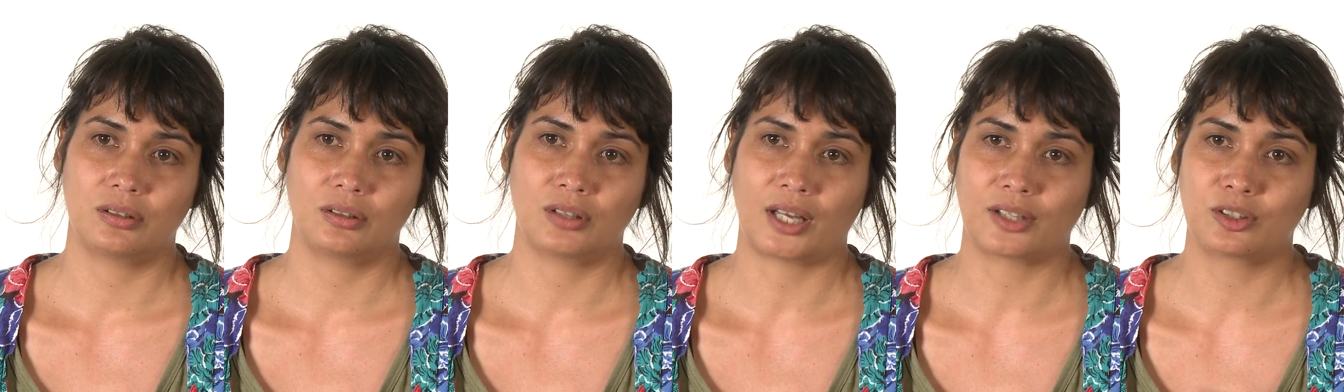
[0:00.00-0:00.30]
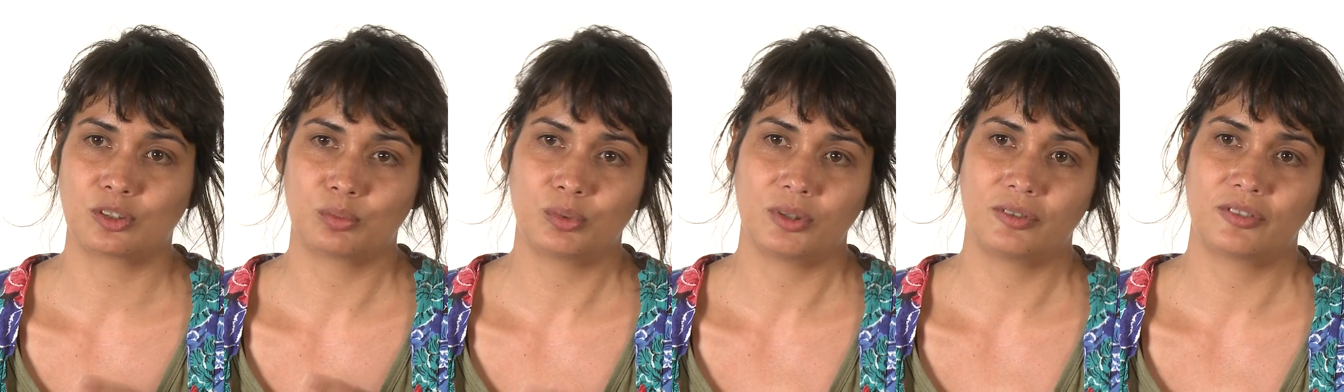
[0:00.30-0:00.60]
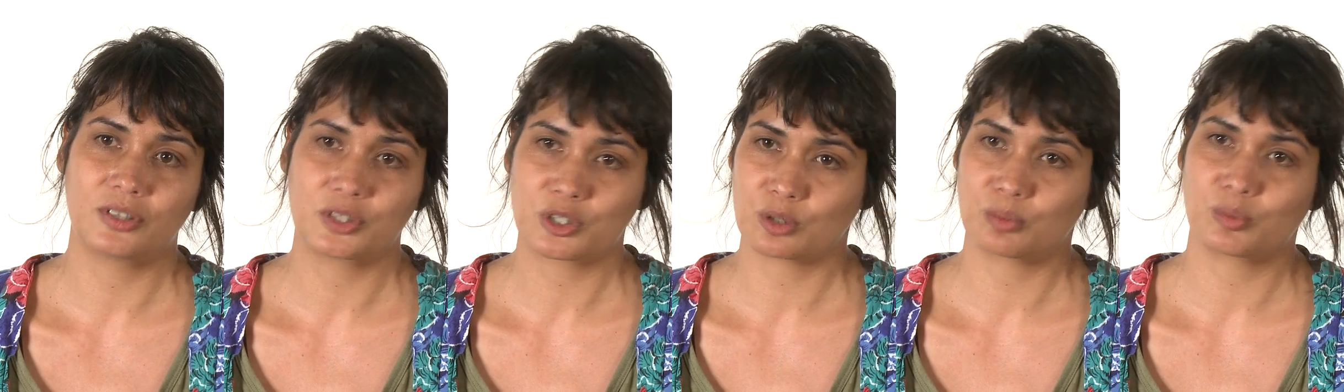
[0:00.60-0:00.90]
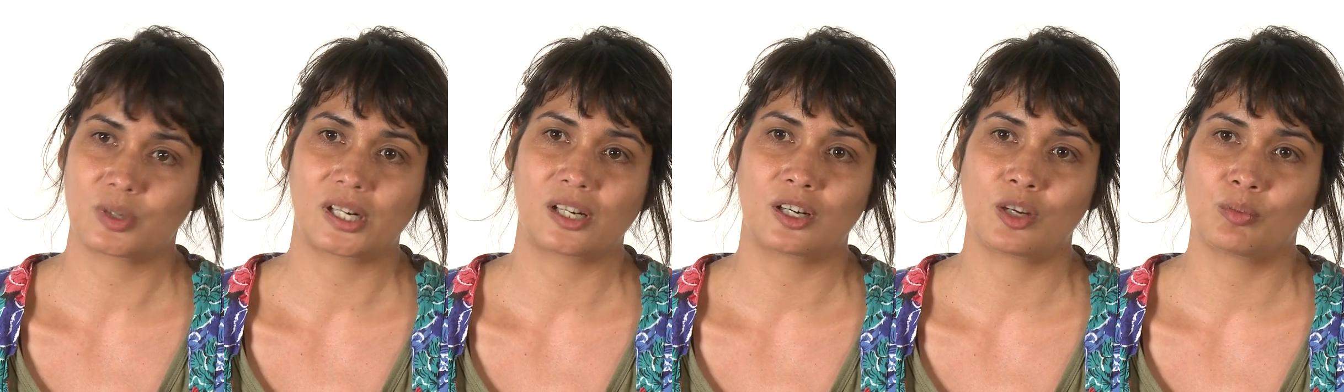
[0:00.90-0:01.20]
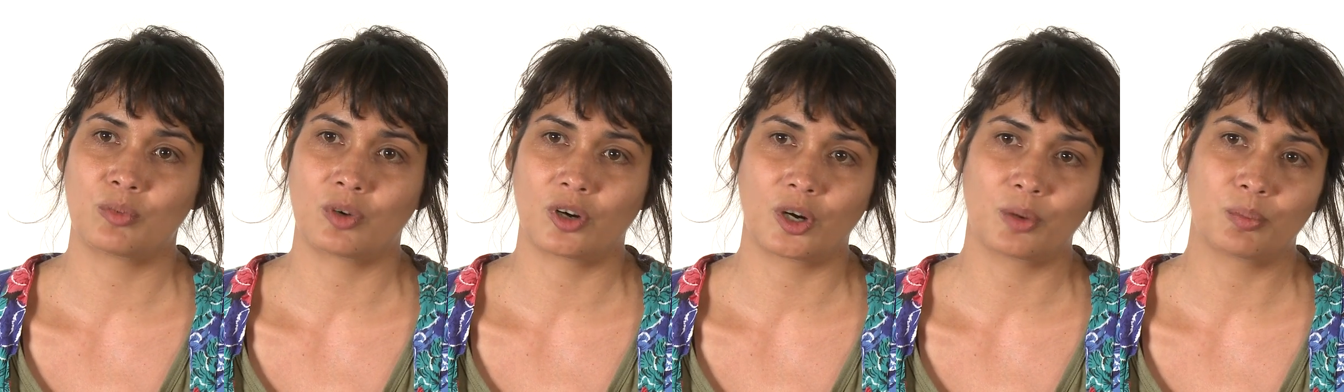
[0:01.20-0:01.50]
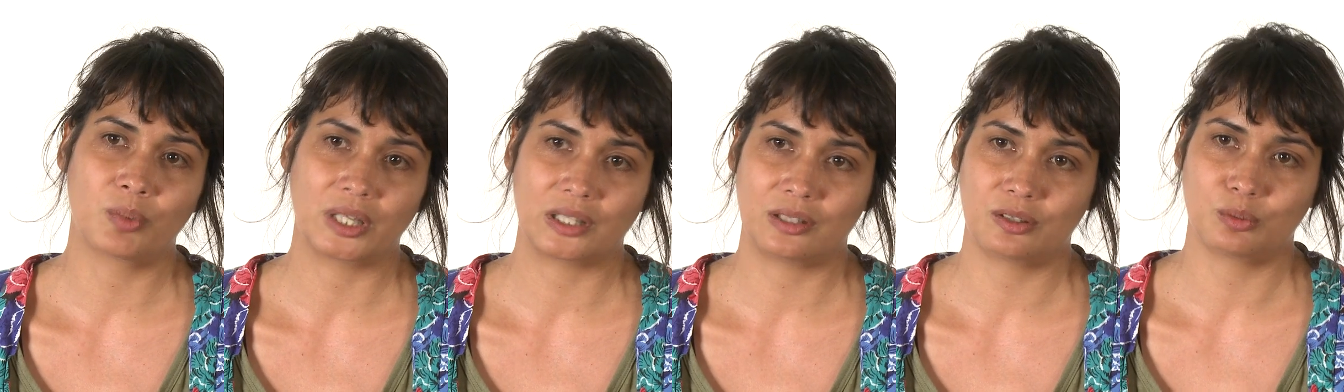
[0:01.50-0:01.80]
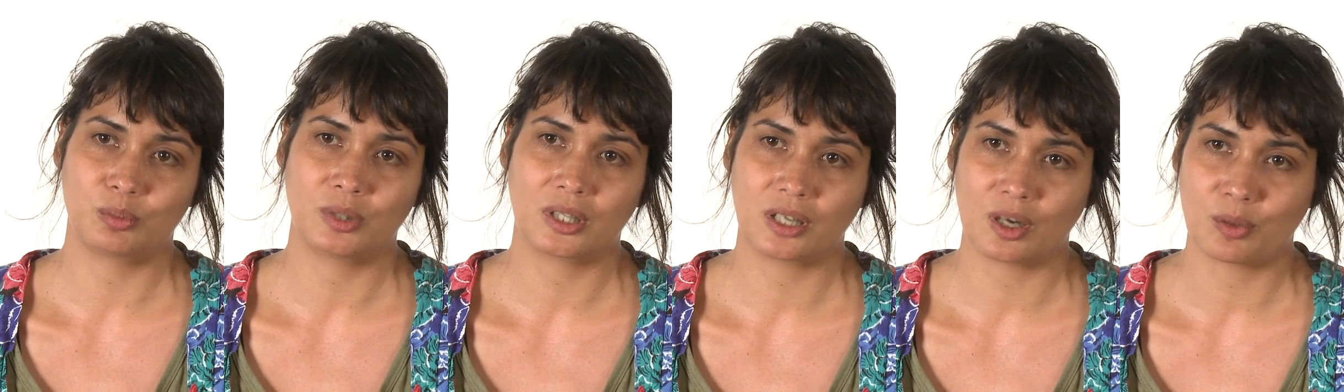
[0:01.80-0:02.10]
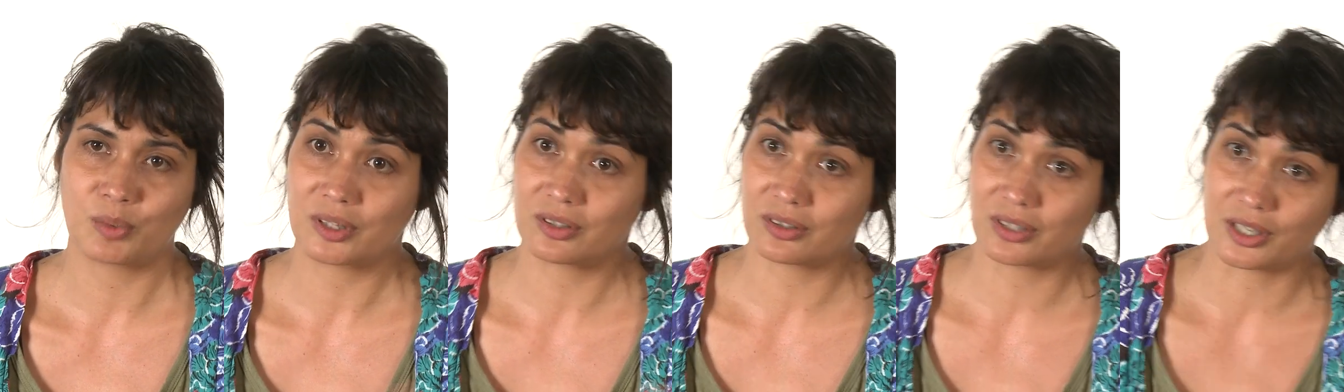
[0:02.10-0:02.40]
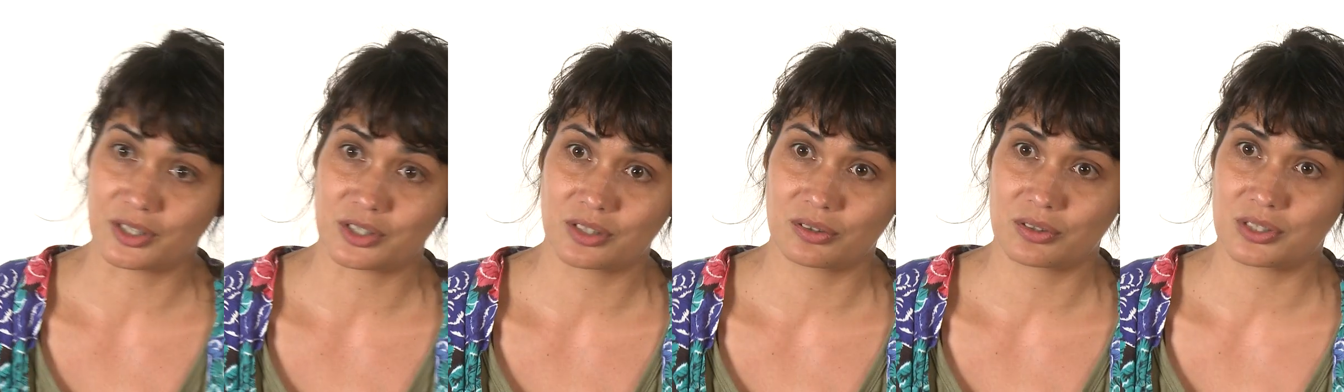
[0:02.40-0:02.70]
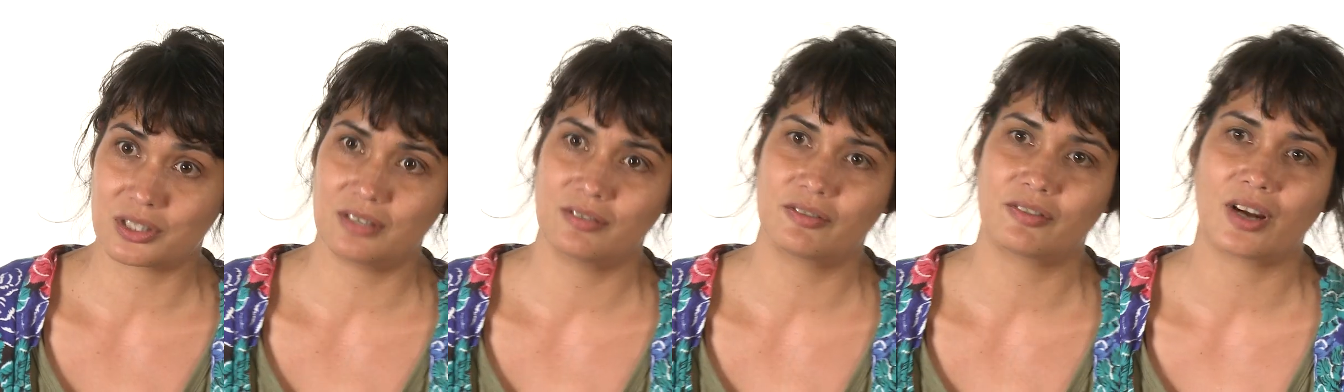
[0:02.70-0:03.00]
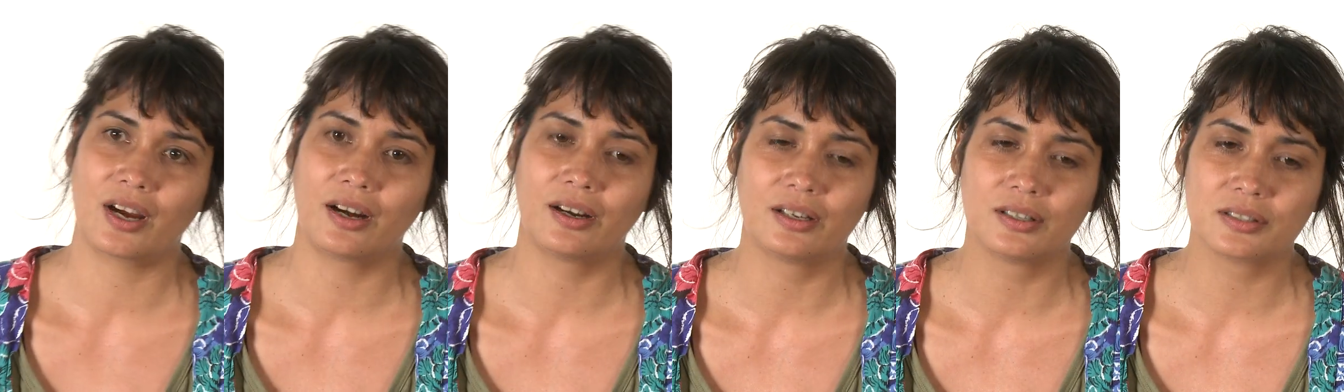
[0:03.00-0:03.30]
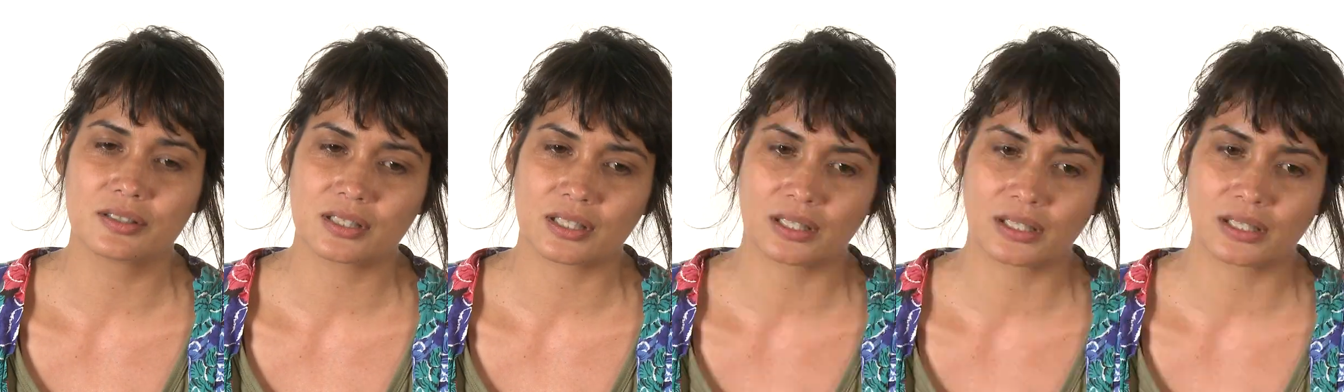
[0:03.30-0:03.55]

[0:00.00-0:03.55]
not to be fishermen anymore, but to become international seafarers.